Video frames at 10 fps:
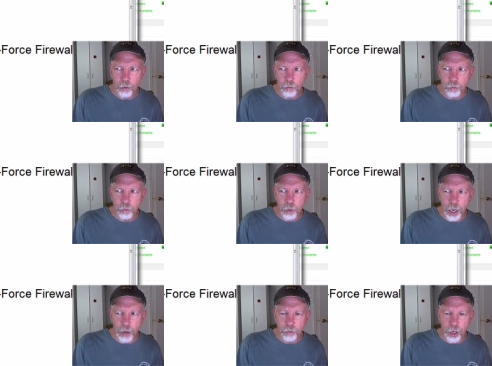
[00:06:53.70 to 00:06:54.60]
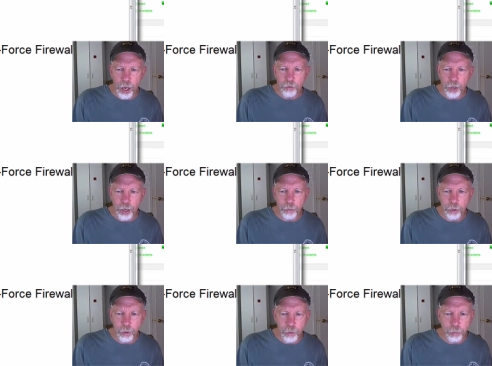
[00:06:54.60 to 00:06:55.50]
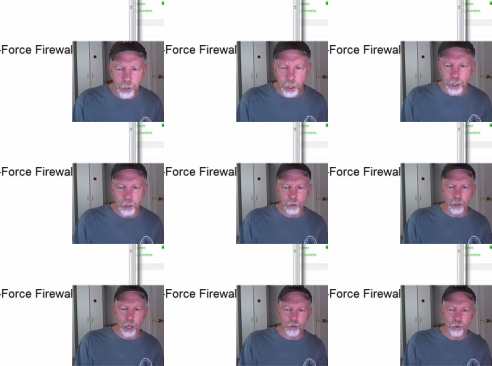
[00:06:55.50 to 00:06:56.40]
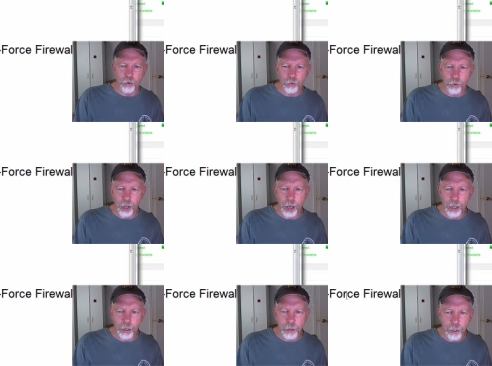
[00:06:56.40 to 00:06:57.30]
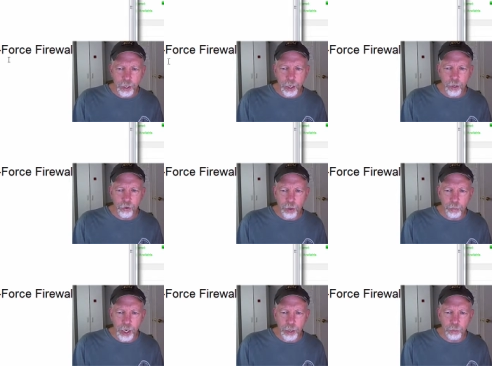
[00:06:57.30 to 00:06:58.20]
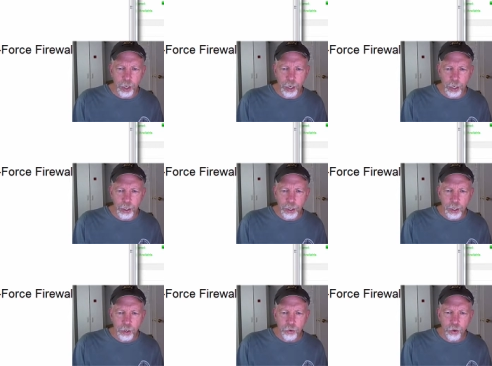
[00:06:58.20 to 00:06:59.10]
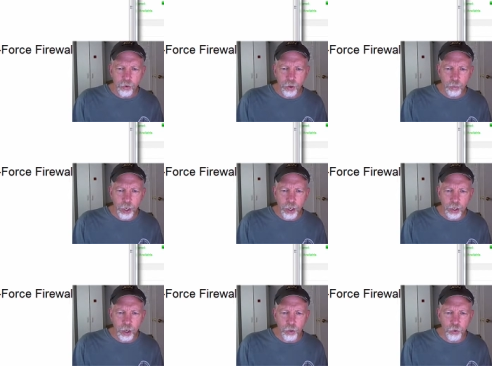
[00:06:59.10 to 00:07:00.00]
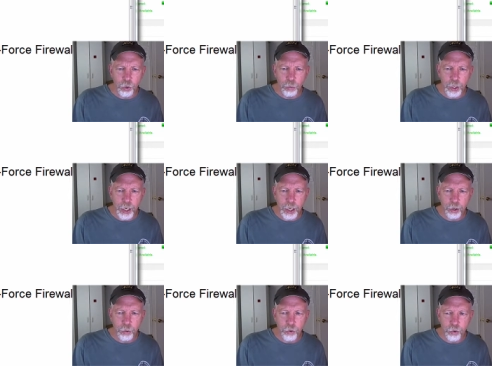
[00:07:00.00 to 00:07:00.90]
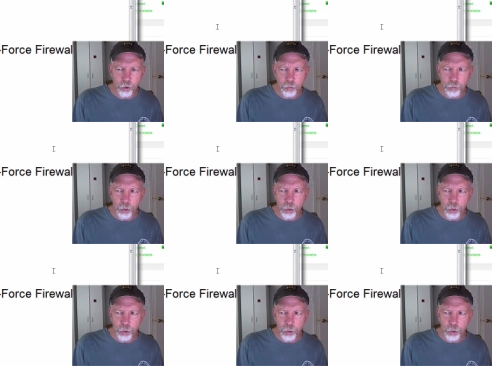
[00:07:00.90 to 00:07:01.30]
Uh, I have a lifetime plugin license for that. It is a paid plugin. There's also a plugin called Duplicator, which